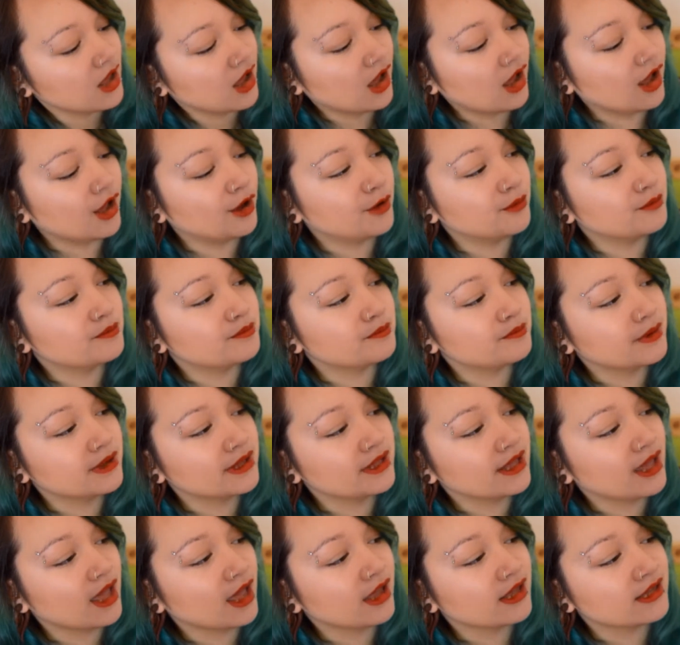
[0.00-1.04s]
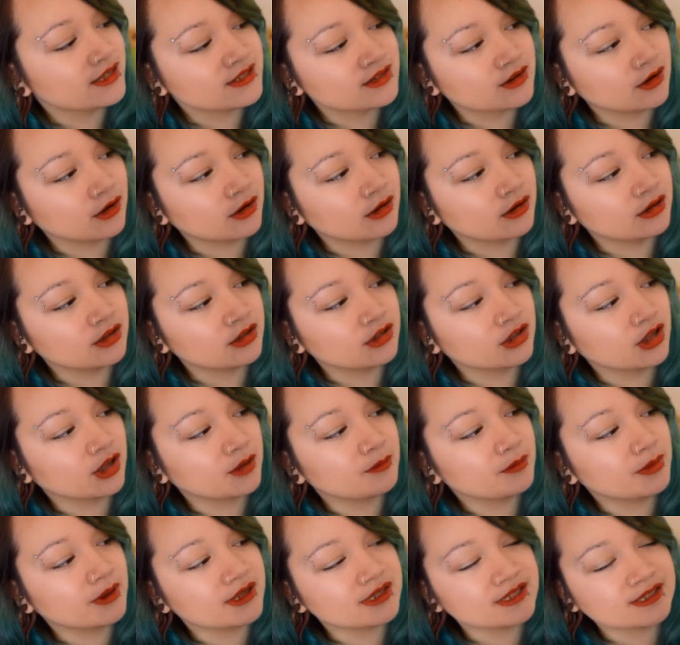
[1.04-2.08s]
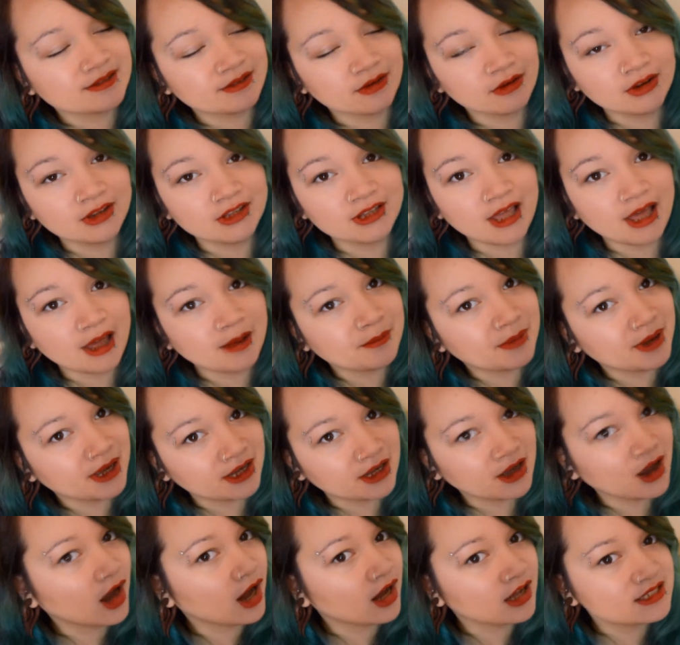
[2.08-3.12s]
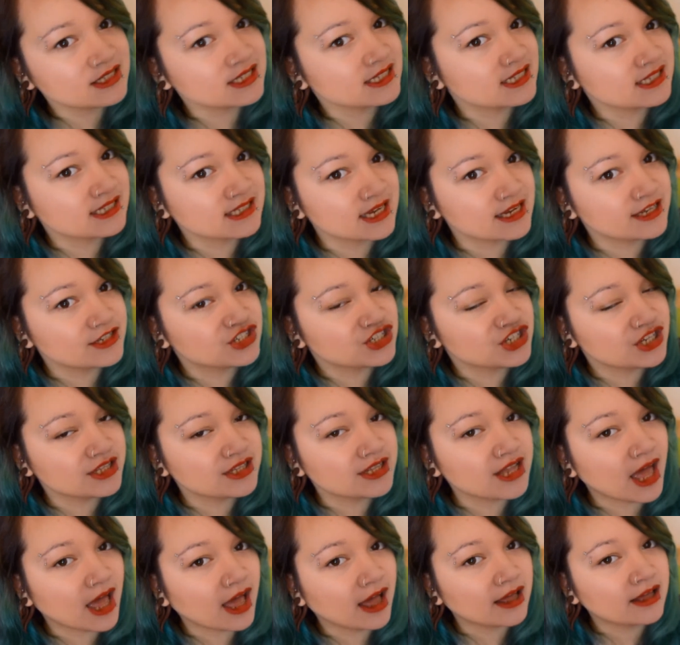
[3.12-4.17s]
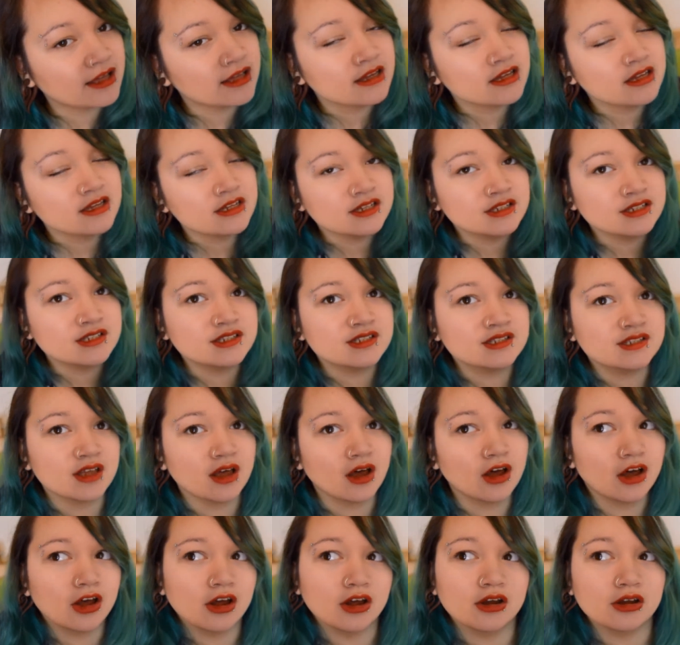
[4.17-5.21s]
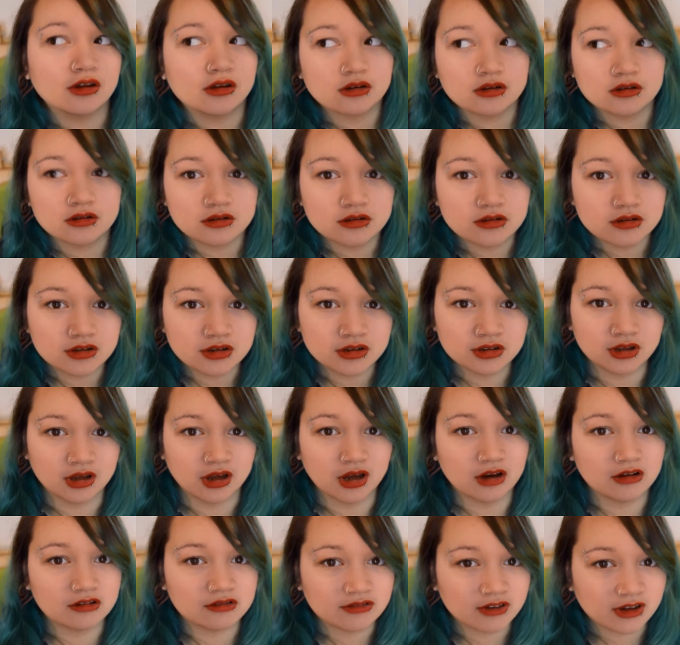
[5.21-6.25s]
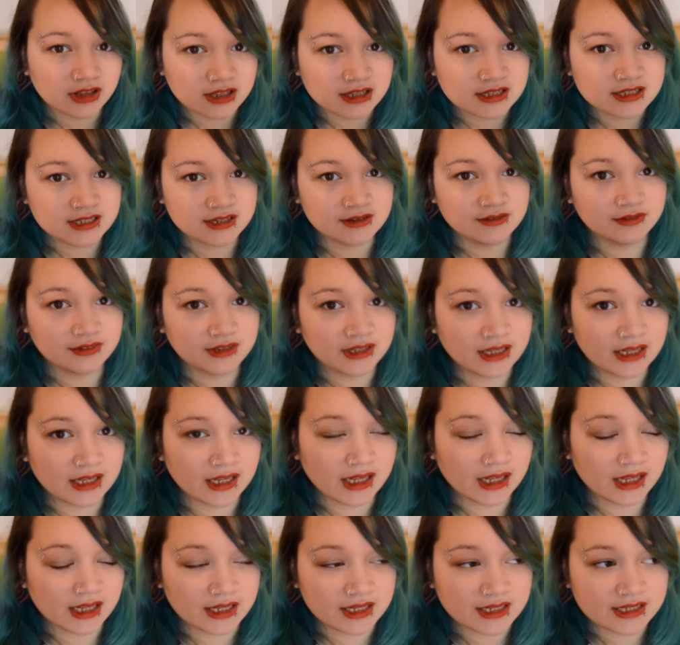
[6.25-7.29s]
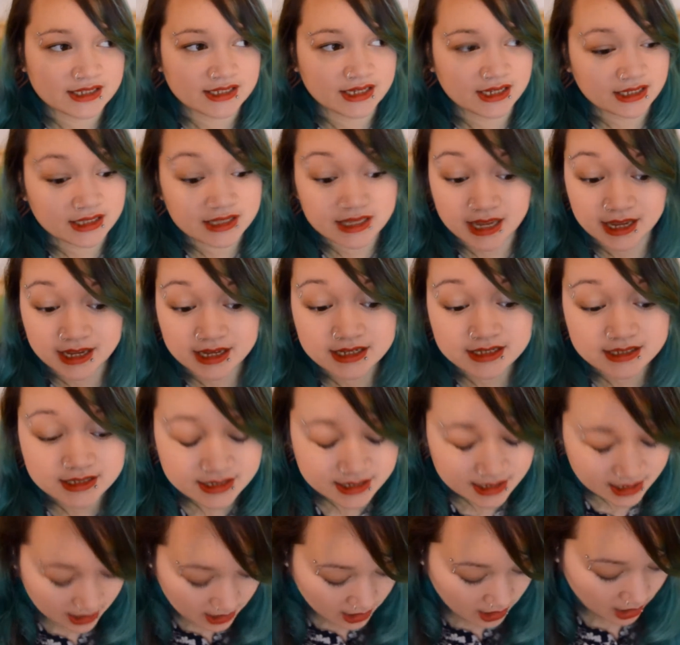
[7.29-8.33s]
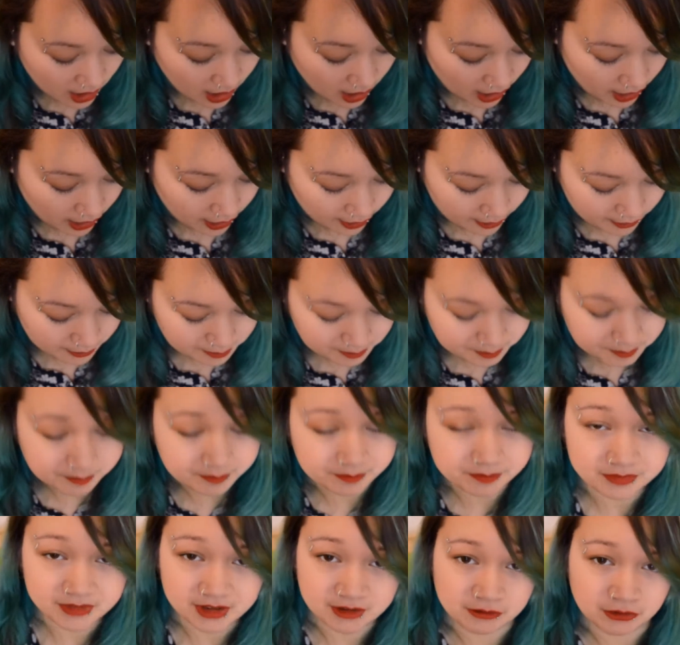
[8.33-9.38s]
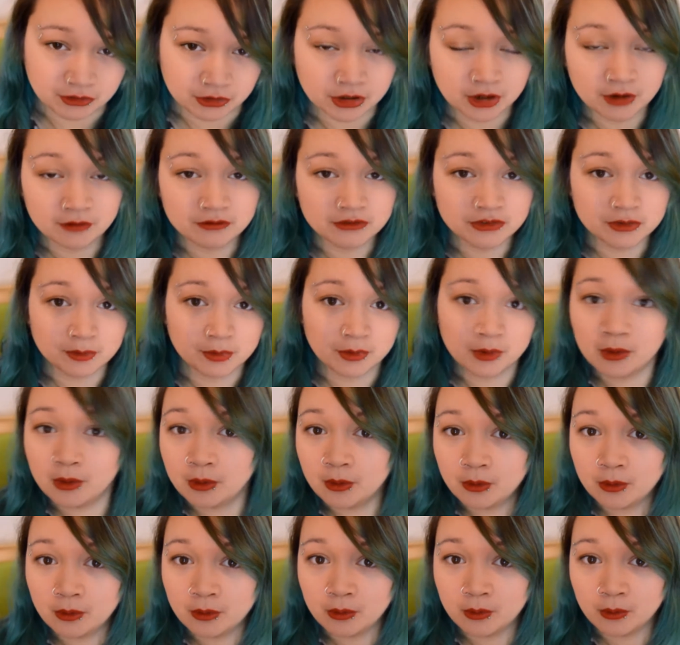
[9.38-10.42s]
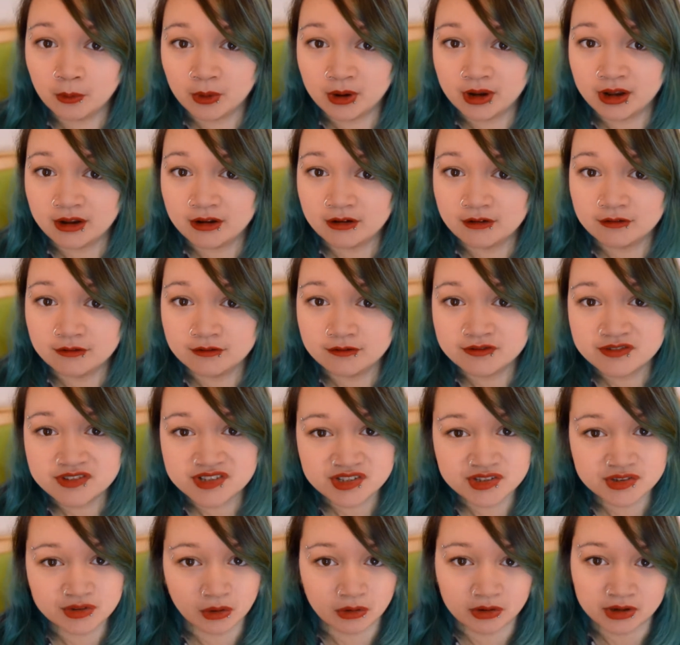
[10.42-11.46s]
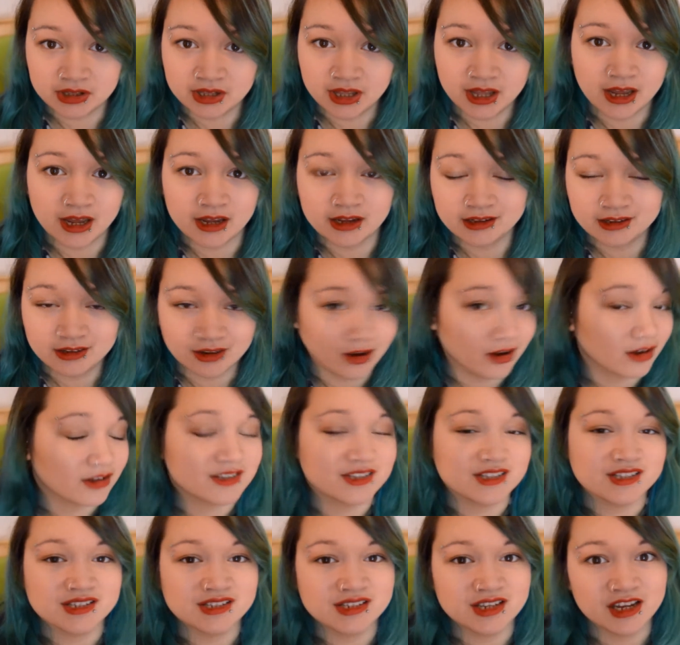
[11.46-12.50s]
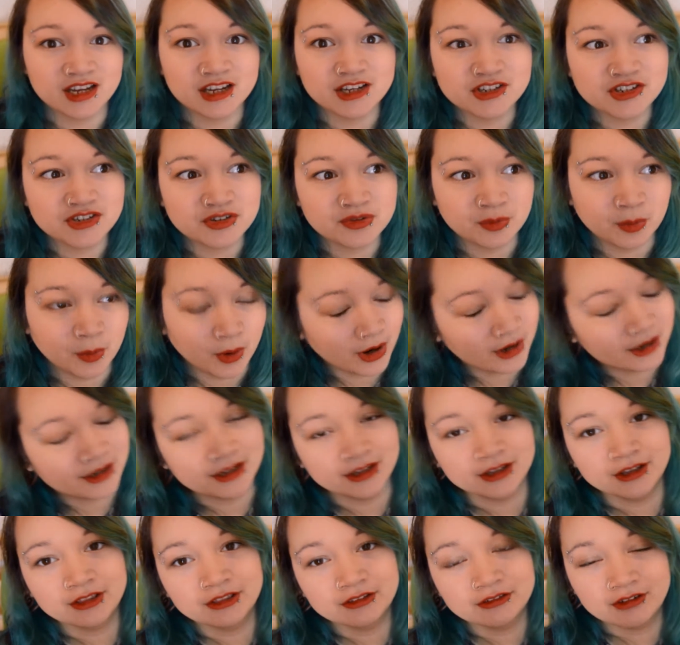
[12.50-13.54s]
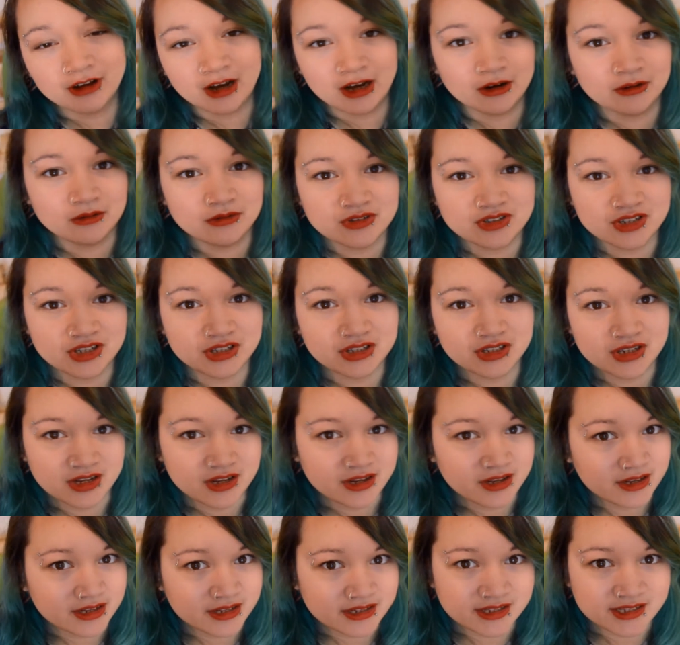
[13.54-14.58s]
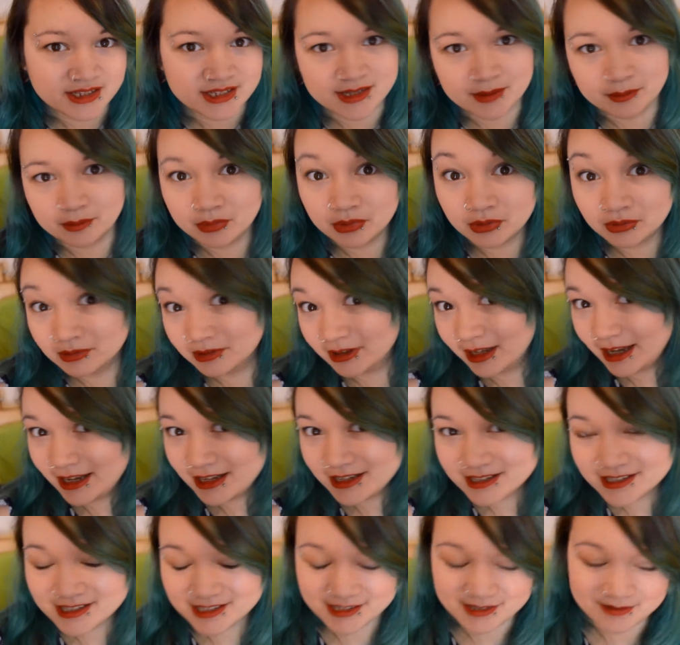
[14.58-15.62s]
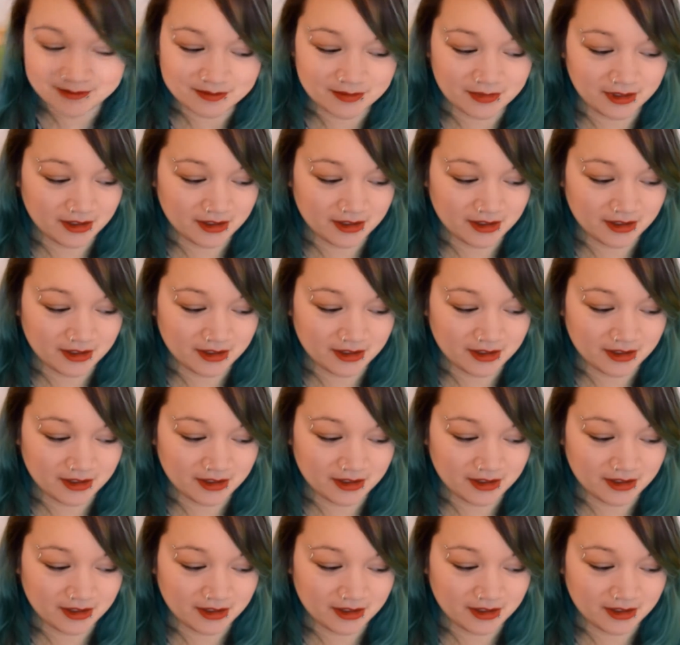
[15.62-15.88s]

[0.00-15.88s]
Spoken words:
But yeah, it's got, you know, a bit of stockinette, a bit of garter stitch in there. So, you know, a relatively easy knit. If you're comfortable with stockinette, garter stitch, working around, and simple lace.